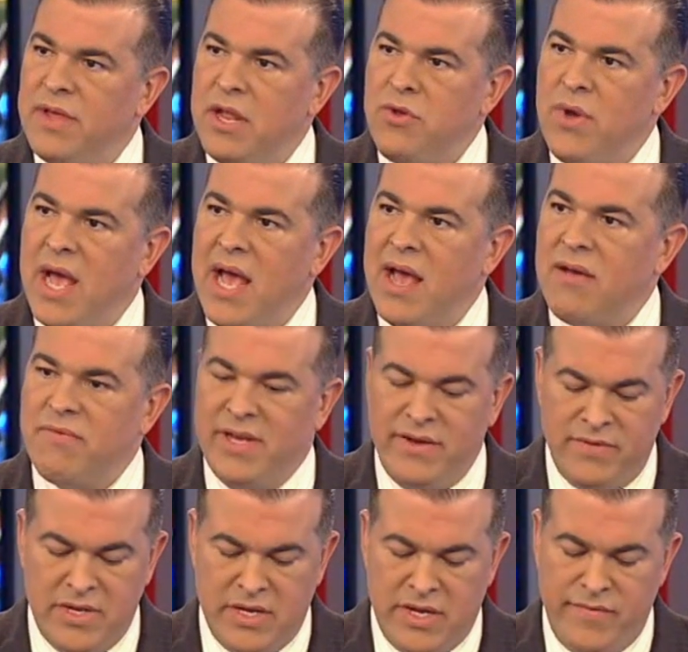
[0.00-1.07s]
Then you
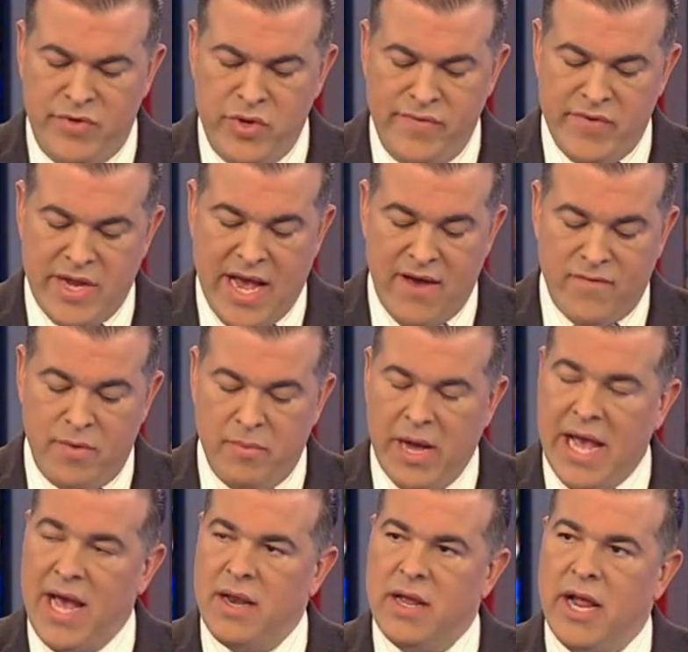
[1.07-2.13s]
even have them
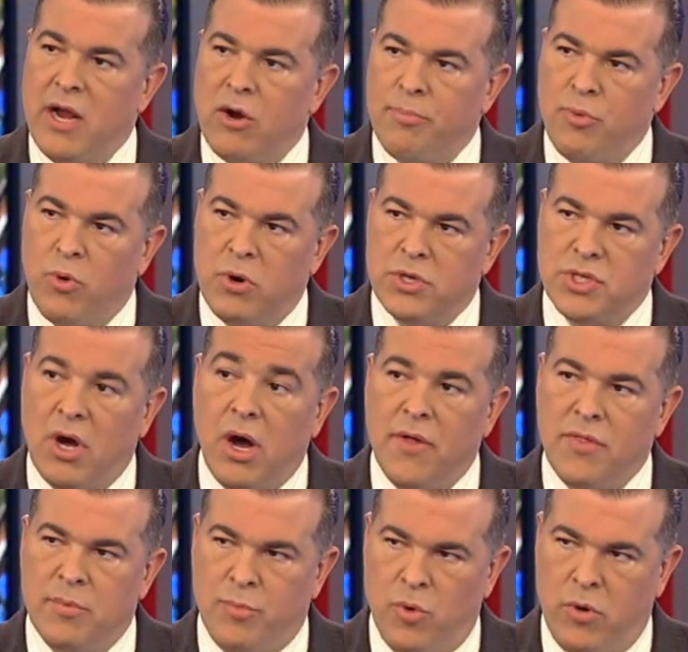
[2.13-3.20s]
at airports
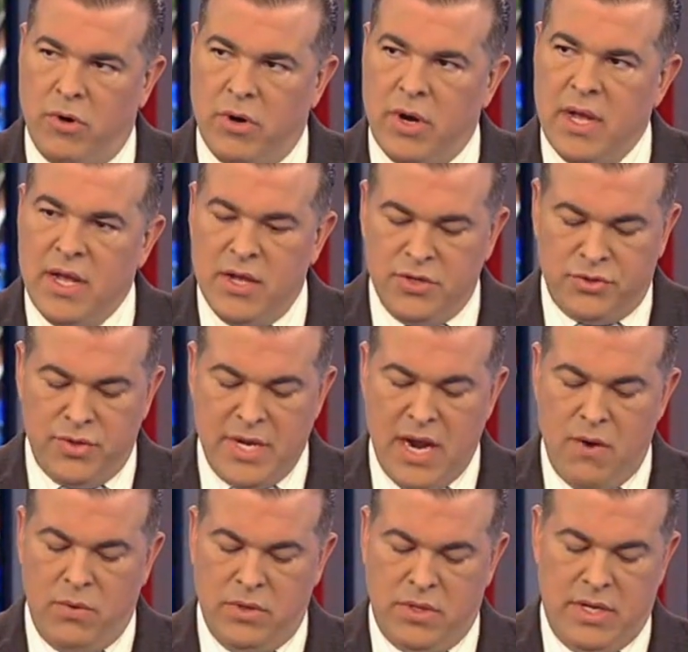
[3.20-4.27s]
on the border. So
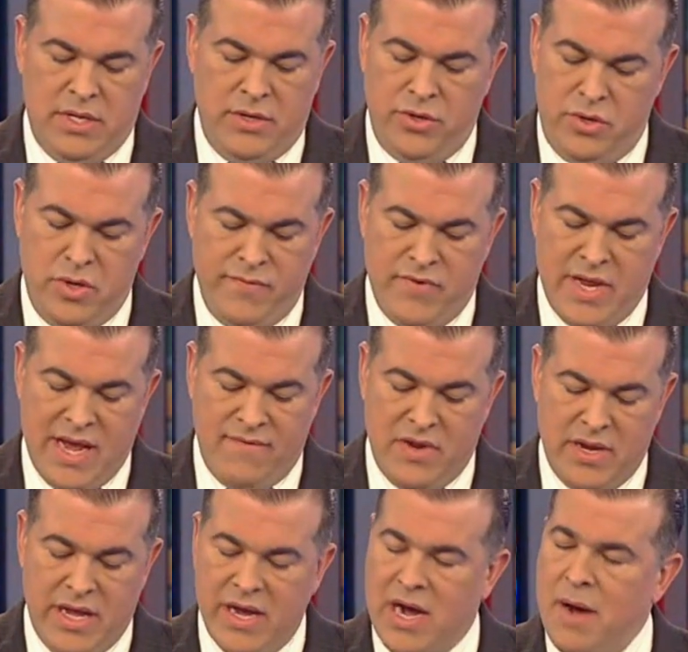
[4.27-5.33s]
now you even have
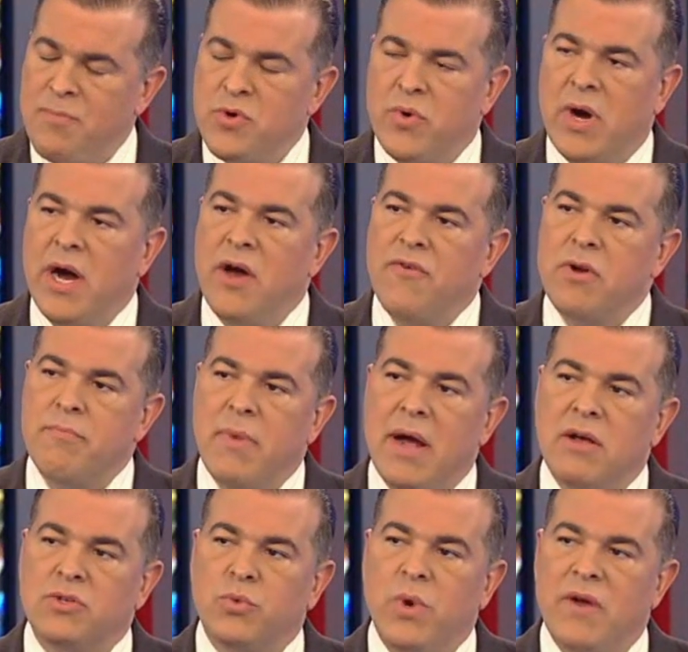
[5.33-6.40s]
it up to 100
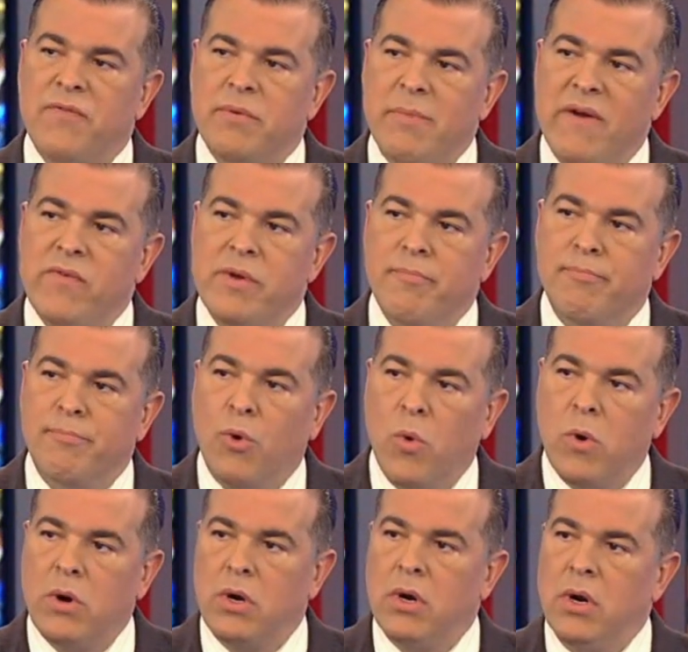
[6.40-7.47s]
miles away from every
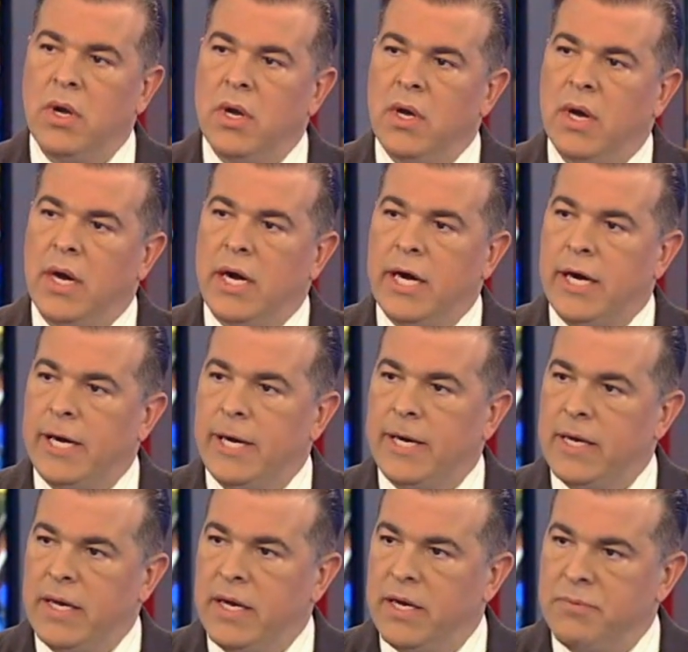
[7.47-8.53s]
border
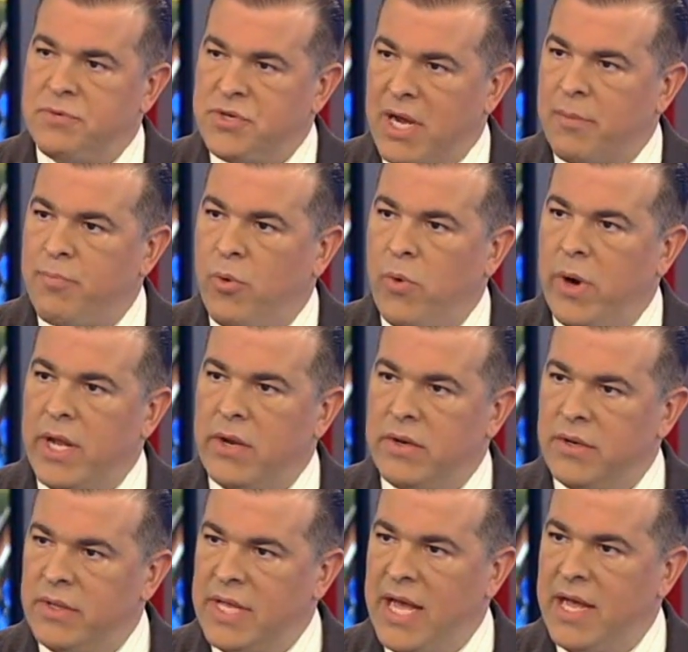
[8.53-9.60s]
checkpoint